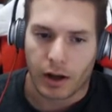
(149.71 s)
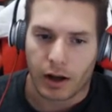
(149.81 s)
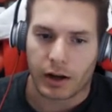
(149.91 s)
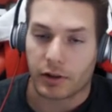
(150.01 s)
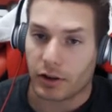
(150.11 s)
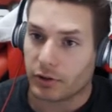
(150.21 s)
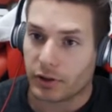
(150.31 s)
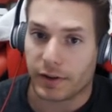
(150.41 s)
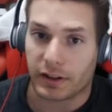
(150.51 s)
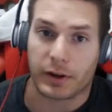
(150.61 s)
And it's also
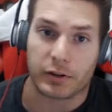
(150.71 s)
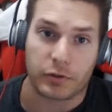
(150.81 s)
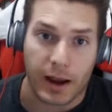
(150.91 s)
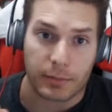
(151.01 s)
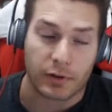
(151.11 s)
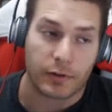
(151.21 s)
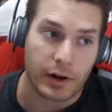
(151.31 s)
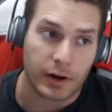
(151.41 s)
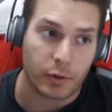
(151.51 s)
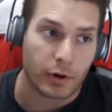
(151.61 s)
unaffected by traps.
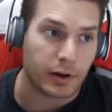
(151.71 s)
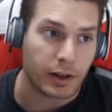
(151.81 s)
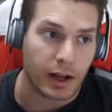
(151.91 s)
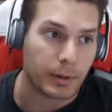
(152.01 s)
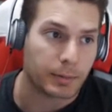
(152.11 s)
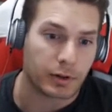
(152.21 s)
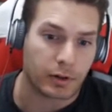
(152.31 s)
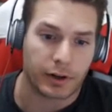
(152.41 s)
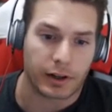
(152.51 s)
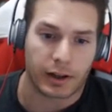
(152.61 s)
Very important. A lot of people
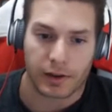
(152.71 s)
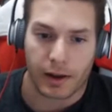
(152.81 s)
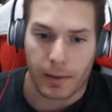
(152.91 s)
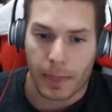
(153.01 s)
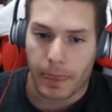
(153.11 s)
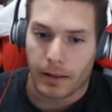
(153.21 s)
don't realize that.